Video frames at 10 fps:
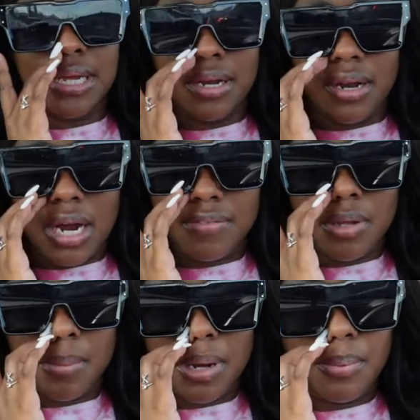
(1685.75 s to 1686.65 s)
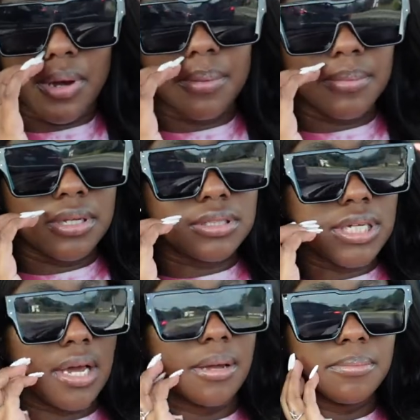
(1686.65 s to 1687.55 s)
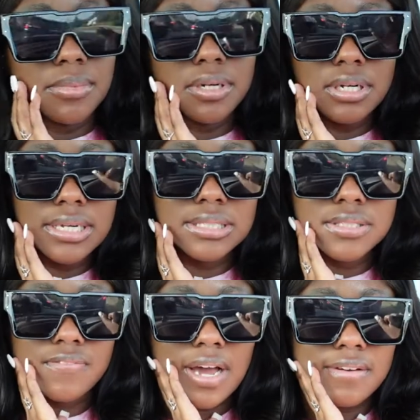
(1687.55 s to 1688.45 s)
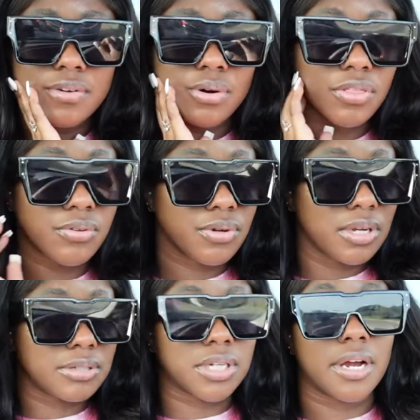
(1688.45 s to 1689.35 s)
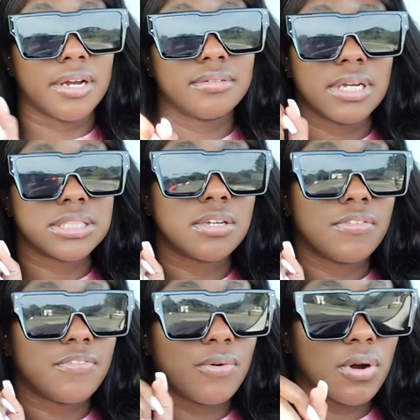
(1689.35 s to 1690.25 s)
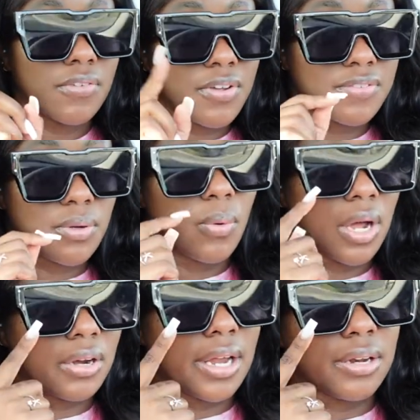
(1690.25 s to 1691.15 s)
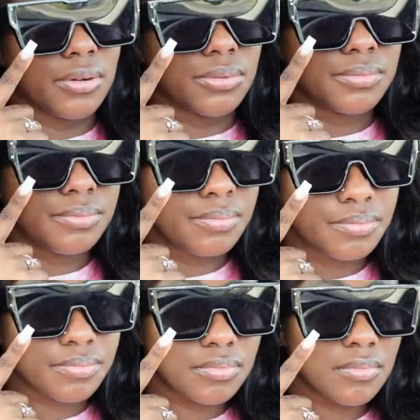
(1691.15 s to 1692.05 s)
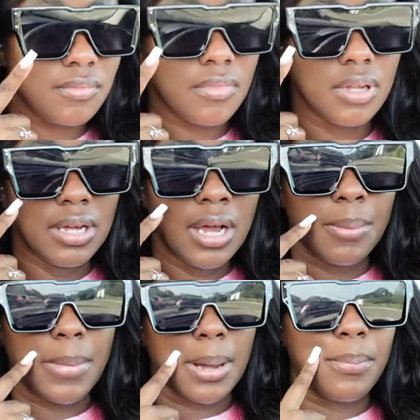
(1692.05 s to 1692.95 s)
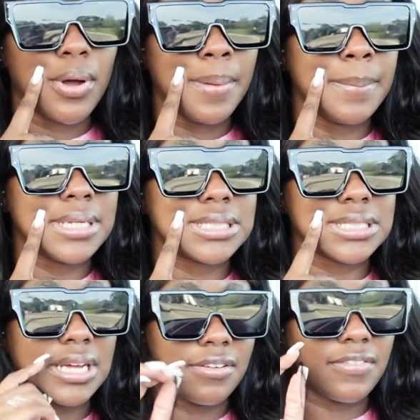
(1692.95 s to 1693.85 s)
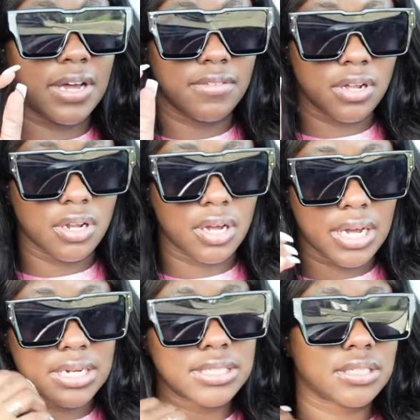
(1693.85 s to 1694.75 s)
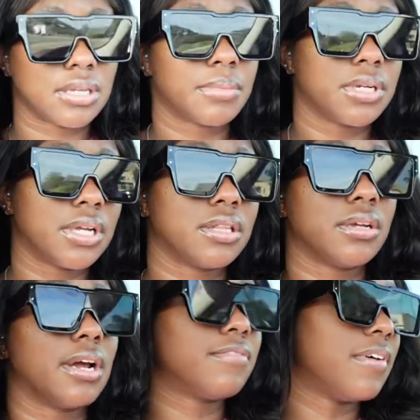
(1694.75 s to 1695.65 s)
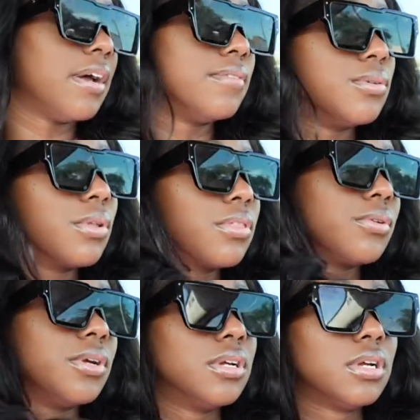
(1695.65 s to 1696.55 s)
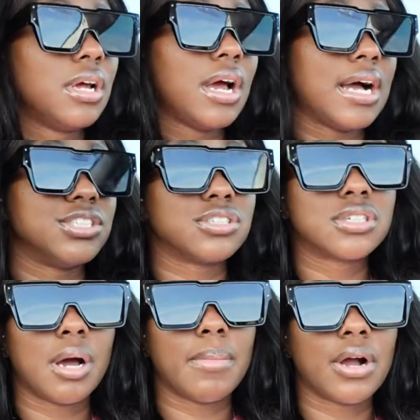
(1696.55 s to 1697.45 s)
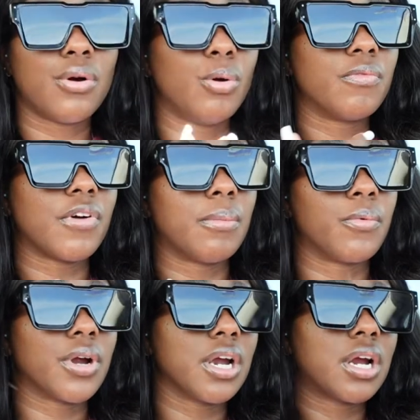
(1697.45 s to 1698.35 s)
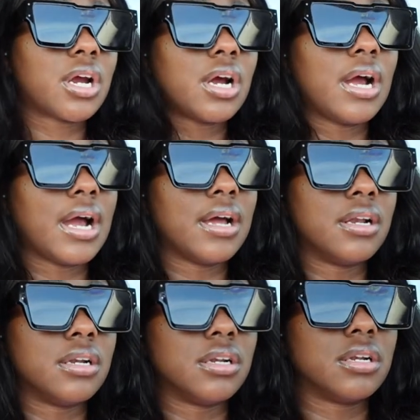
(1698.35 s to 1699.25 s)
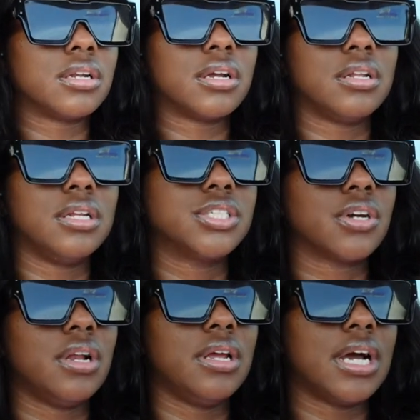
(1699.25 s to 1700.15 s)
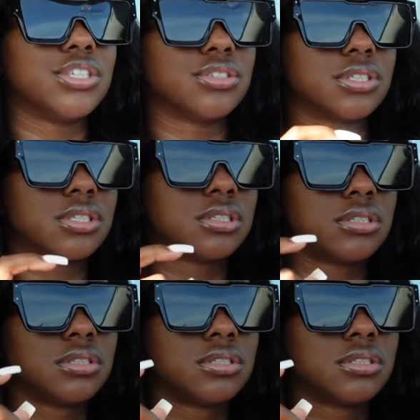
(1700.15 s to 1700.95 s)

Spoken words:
get there after my appointment time. It's 5:03, sorry, it's 4:51 right now. My appointment is at 5 o'clock and it says I'm gonna get there at 5:03. I just got back home from work and literally I just